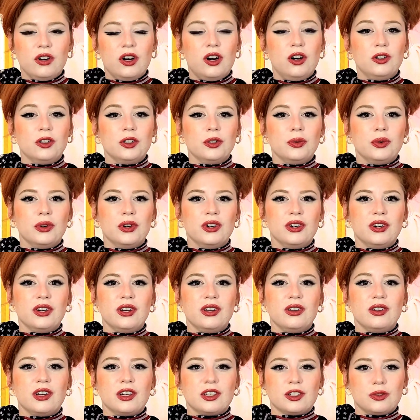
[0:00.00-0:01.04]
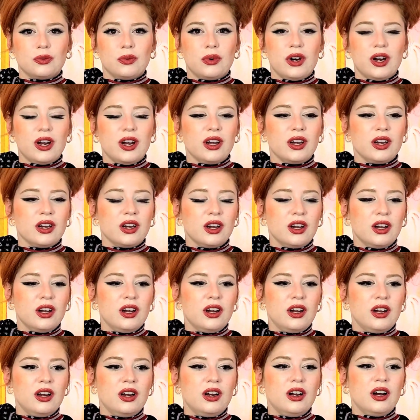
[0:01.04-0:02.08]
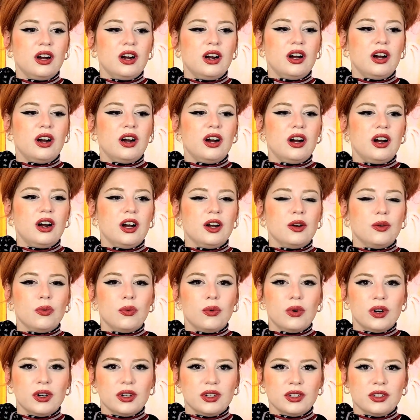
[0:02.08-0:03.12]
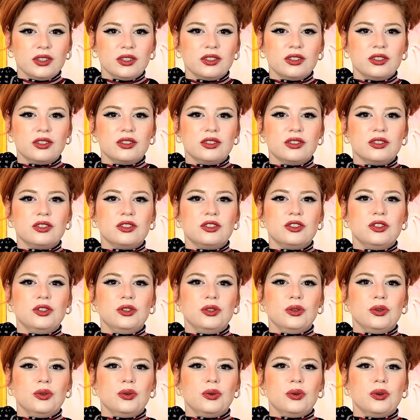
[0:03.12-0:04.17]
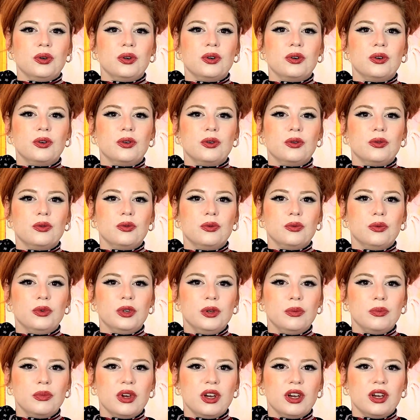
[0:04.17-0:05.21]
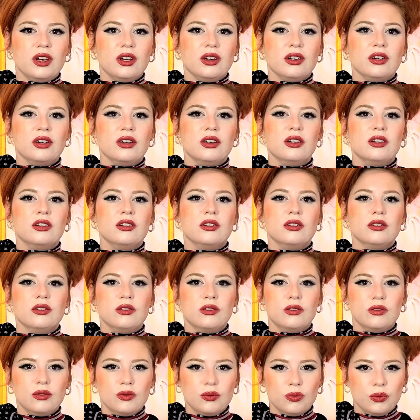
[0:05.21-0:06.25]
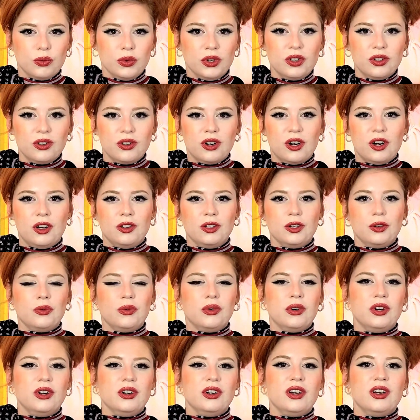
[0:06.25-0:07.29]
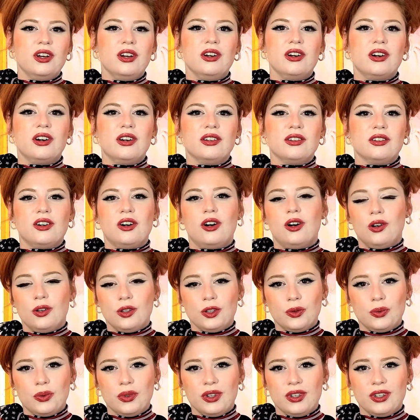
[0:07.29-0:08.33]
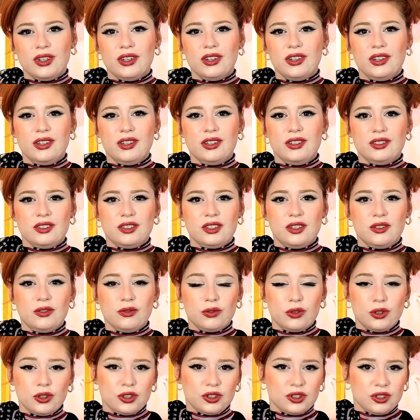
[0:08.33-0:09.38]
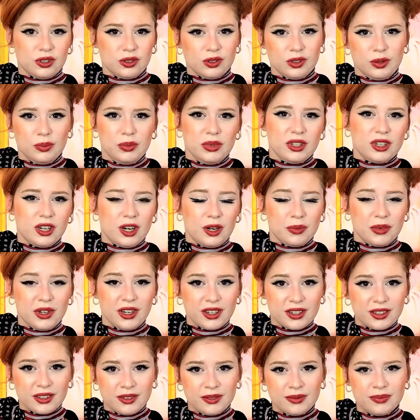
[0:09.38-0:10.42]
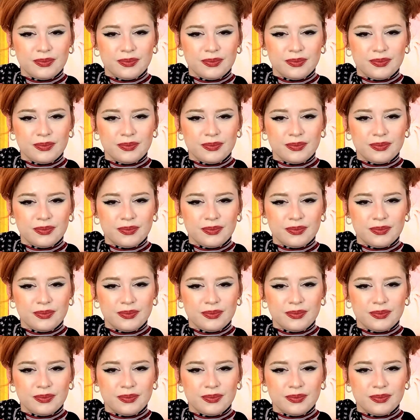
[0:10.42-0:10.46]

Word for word: Hollywood, and that's why I want it to remain real Hollywood and not the Hollywood it is unfortunately becoming.